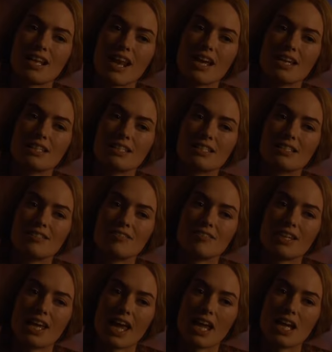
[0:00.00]
slice
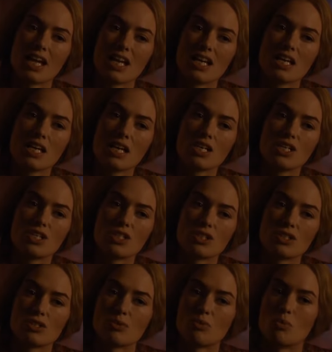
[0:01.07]
of cake
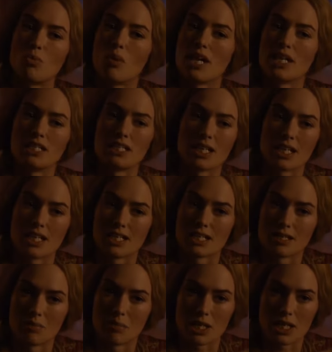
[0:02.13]
just waiting
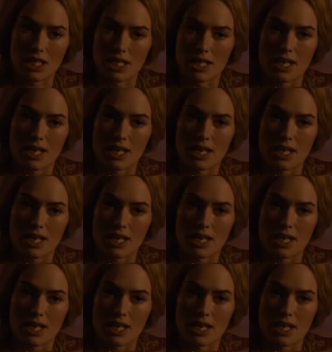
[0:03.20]
to be